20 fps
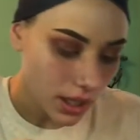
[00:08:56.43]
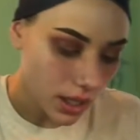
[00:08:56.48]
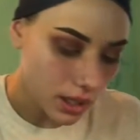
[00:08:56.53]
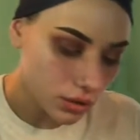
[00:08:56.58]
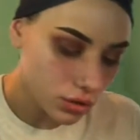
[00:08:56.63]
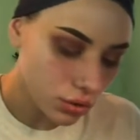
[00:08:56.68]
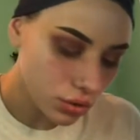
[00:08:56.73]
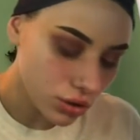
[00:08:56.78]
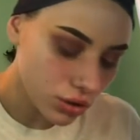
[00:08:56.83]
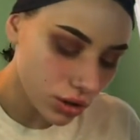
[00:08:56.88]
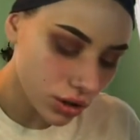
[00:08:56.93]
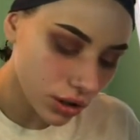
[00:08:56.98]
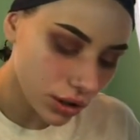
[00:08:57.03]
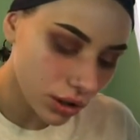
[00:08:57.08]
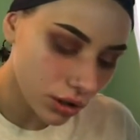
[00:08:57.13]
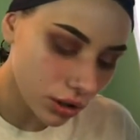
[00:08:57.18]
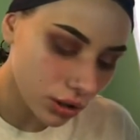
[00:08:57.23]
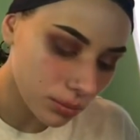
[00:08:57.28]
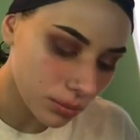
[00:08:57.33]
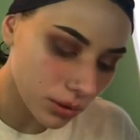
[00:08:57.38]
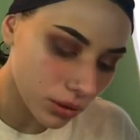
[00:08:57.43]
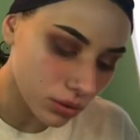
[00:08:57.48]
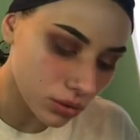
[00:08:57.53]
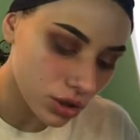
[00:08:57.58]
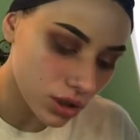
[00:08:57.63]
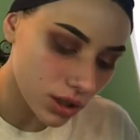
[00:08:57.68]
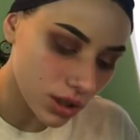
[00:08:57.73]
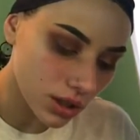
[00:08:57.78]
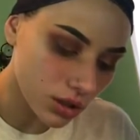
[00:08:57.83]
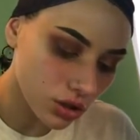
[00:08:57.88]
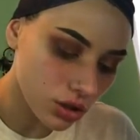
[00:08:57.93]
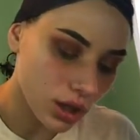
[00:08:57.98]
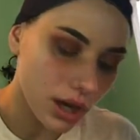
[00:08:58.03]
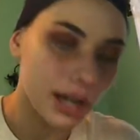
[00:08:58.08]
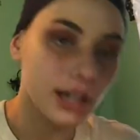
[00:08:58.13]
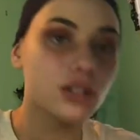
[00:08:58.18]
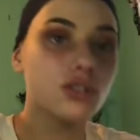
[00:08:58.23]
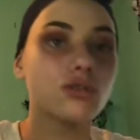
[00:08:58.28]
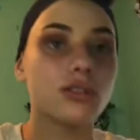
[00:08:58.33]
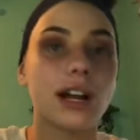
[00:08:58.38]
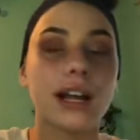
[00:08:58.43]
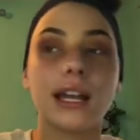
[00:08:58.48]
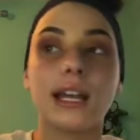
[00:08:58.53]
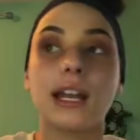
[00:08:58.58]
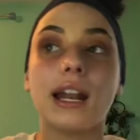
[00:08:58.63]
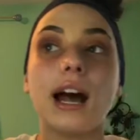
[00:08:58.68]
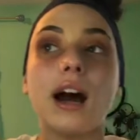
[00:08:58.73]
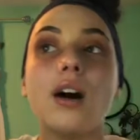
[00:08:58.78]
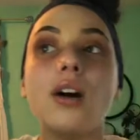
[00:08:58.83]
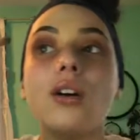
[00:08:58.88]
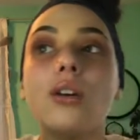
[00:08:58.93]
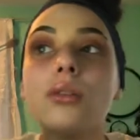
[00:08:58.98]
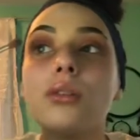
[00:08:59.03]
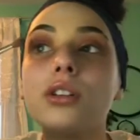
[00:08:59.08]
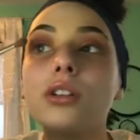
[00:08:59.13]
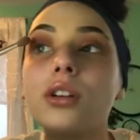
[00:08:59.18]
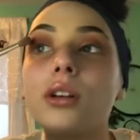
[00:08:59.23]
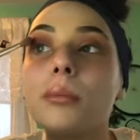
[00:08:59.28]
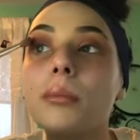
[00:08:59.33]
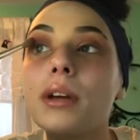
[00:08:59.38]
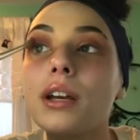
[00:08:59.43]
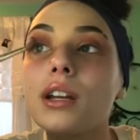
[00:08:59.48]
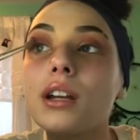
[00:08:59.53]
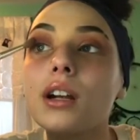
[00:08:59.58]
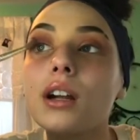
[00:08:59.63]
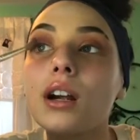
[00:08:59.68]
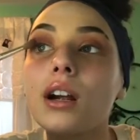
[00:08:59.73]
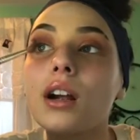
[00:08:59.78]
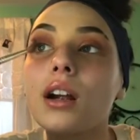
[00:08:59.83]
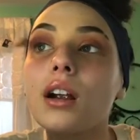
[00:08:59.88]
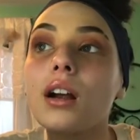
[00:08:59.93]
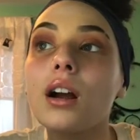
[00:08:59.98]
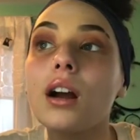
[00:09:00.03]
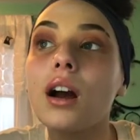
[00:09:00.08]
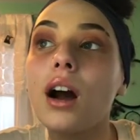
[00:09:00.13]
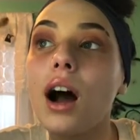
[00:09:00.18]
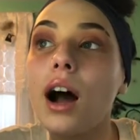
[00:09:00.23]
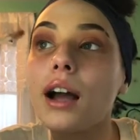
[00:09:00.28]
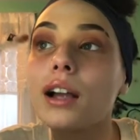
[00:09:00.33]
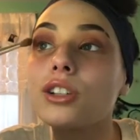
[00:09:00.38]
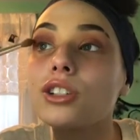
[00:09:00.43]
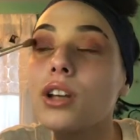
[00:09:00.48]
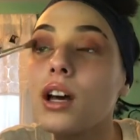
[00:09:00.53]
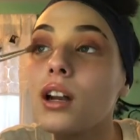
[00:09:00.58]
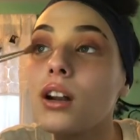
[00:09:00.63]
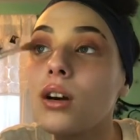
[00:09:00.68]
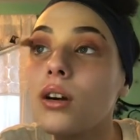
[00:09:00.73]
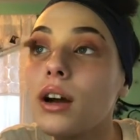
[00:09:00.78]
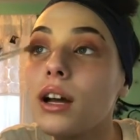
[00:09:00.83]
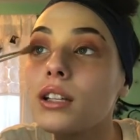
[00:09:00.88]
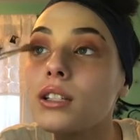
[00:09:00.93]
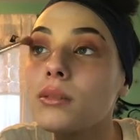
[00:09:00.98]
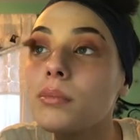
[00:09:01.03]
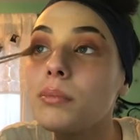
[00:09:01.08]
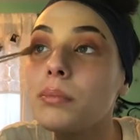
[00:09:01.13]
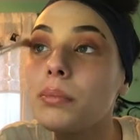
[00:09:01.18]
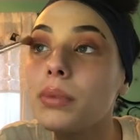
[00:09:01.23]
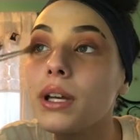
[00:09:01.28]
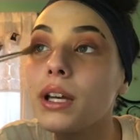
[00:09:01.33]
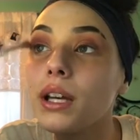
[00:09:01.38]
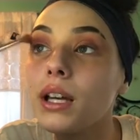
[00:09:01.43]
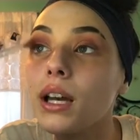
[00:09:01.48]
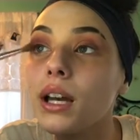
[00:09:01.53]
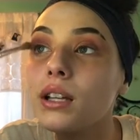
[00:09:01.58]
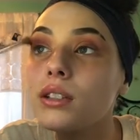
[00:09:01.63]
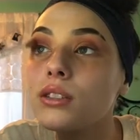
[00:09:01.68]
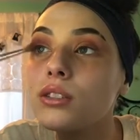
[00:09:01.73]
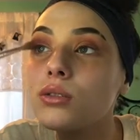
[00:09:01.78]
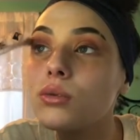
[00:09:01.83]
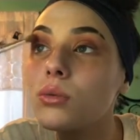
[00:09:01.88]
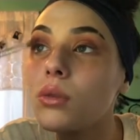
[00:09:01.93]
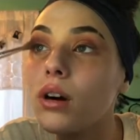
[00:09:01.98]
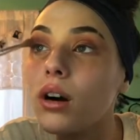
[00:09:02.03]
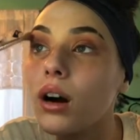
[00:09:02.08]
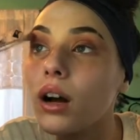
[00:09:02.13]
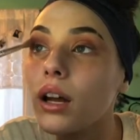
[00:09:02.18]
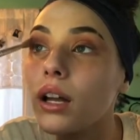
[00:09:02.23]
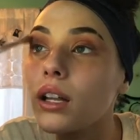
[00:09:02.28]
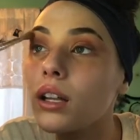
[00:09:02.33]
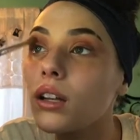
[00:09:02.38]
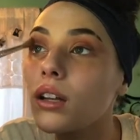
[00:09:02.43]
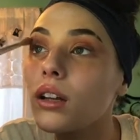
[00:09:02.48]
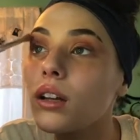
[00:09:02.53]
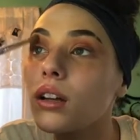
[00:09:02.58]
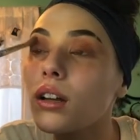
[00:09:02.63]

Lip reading: And do circular motions, try and drag it out. You can make your eyeshadow as big as you want.